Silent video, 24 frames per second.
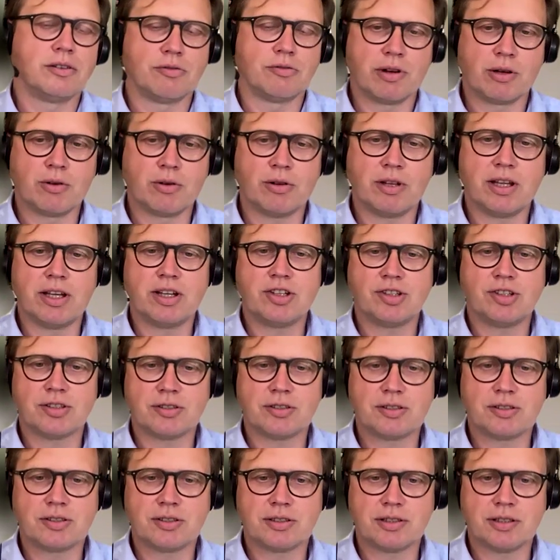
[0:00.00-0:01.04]

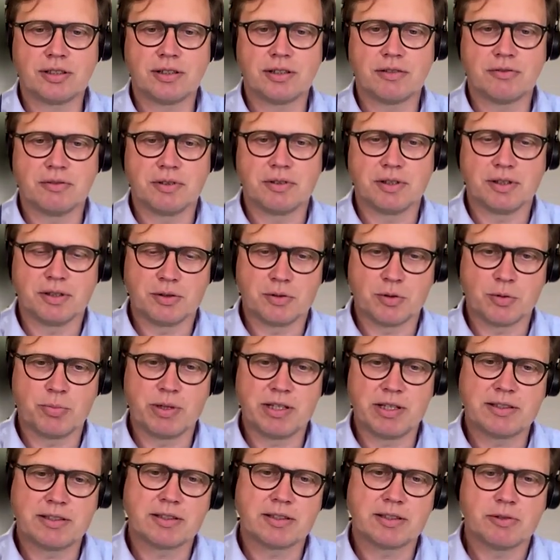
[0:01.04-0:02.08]
regulations your
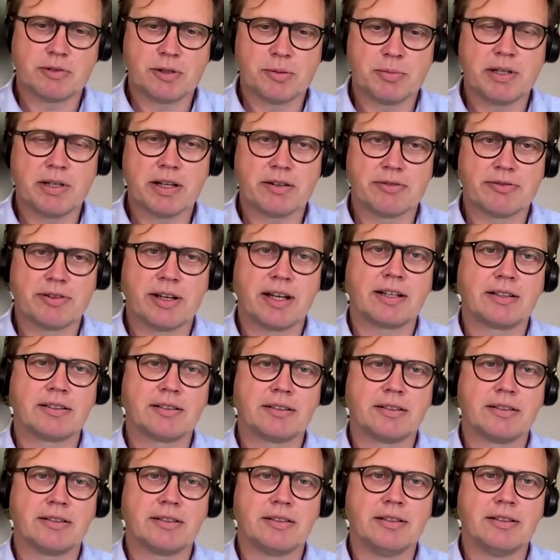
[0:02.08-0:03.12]
business will be
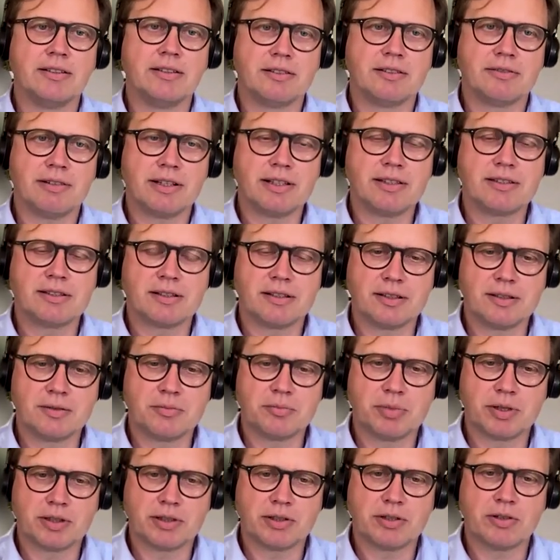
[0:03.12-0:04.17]
affected in
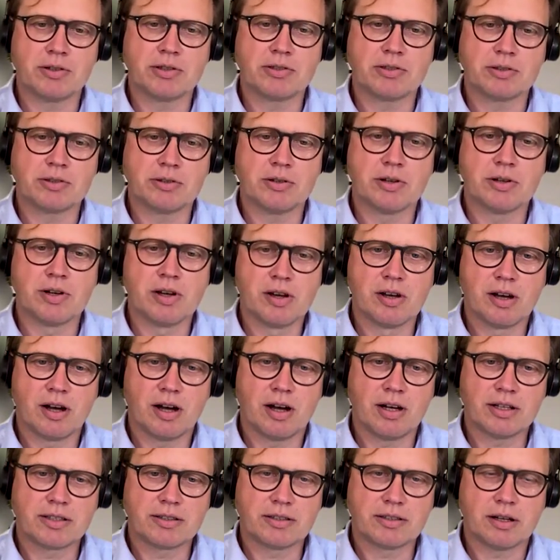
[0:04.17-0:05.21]
Switzerland, but also
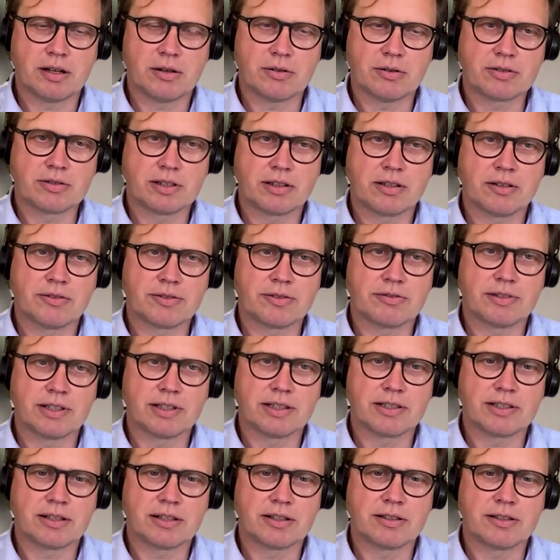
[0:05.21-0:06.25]
outside of
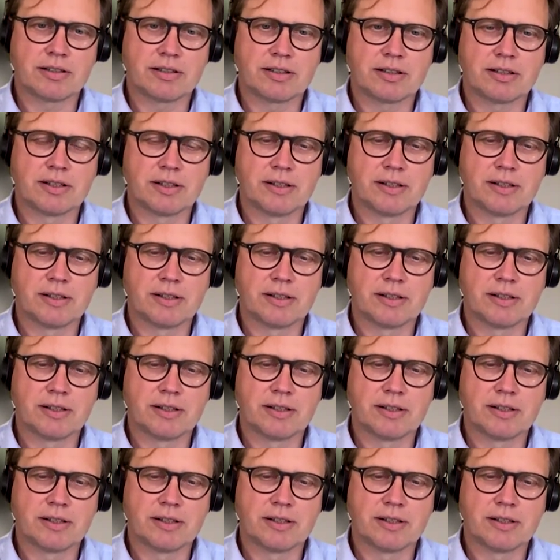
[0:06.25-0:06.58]
Switzerland.